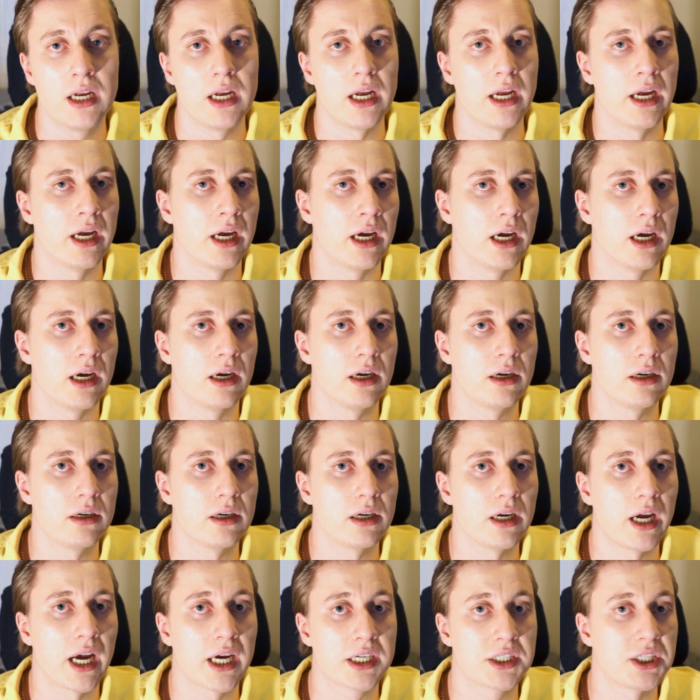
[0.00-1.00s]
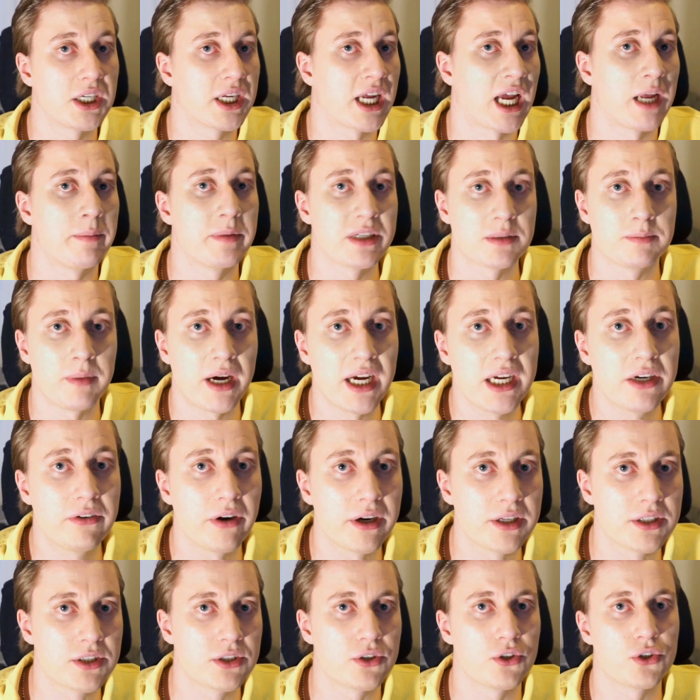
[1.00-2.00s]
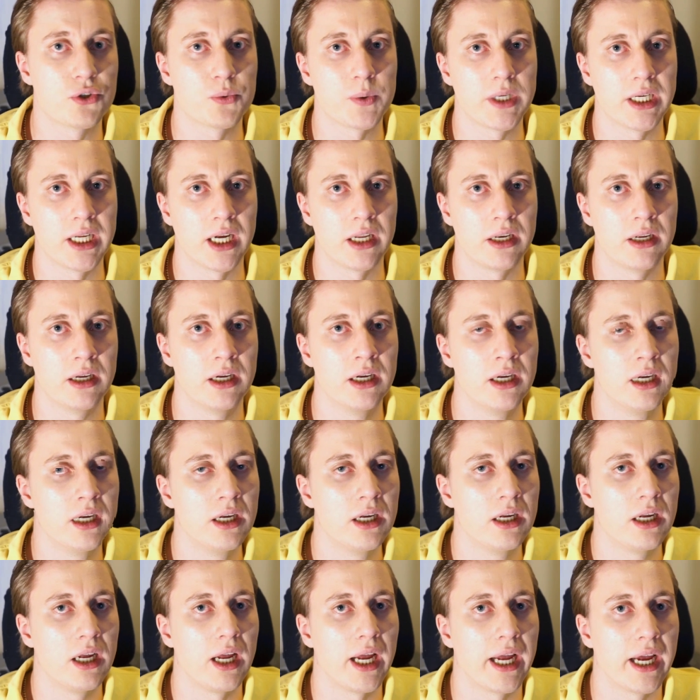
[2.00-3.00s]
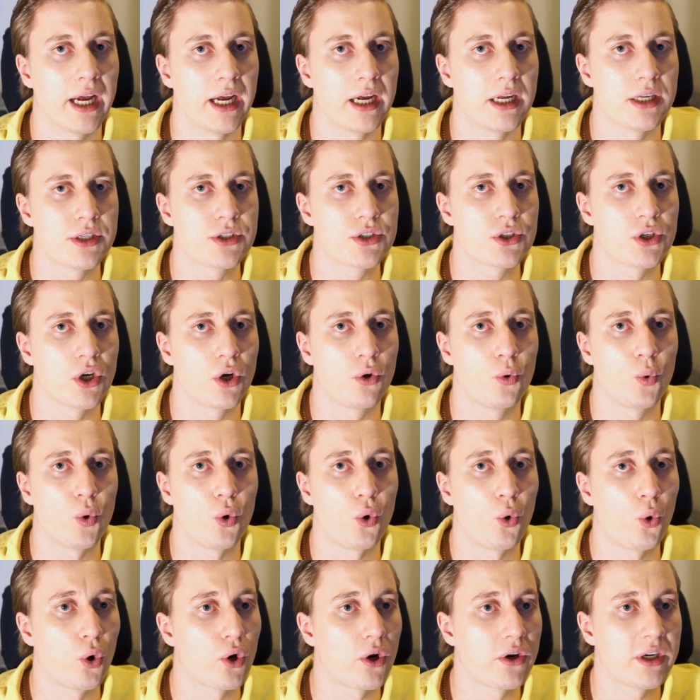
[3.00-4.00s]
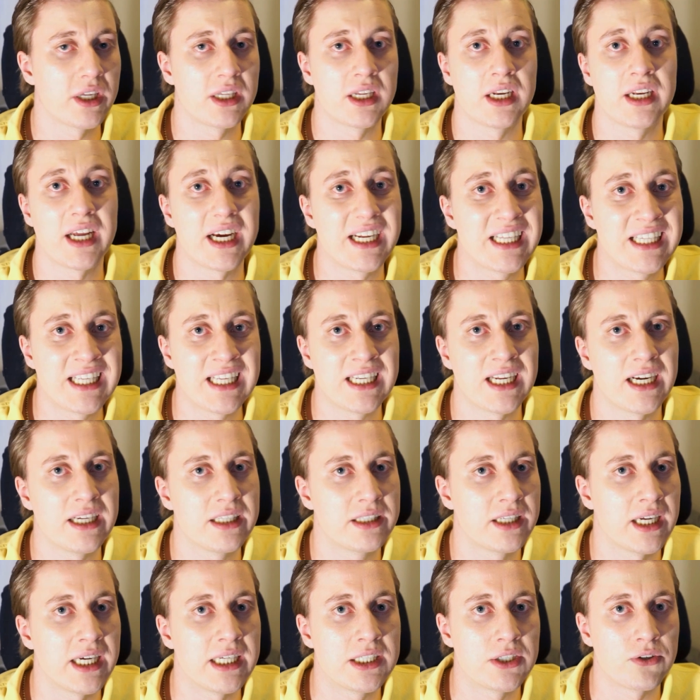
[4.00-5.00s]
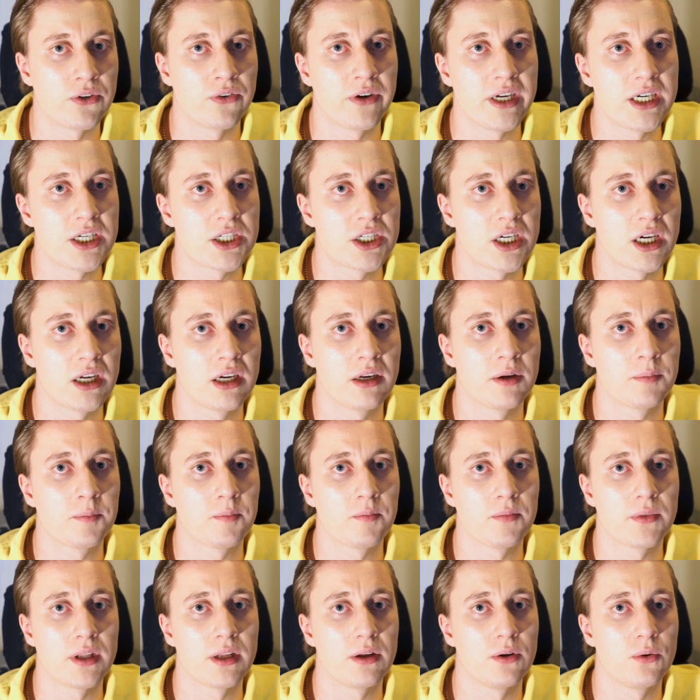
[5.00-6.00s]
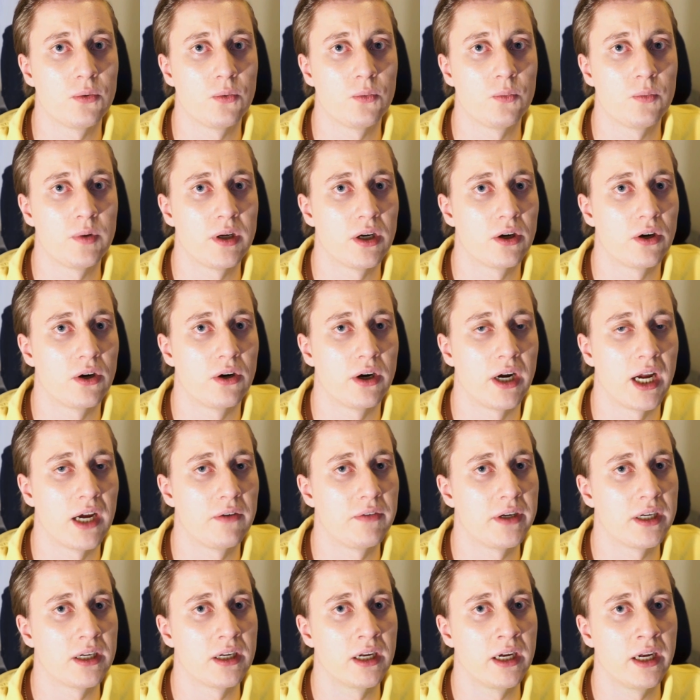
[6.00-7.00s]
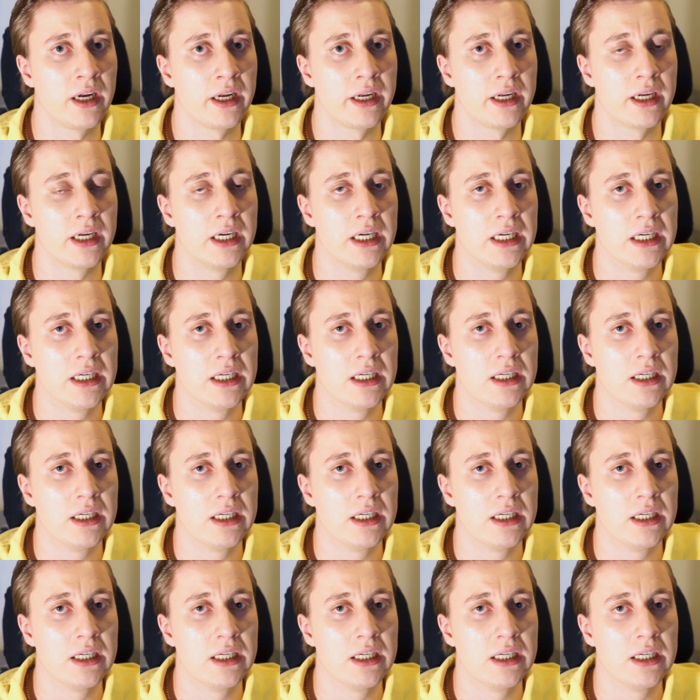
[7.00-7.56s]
actually came as migrants to Sweden. So already the 1998 generation, we are having a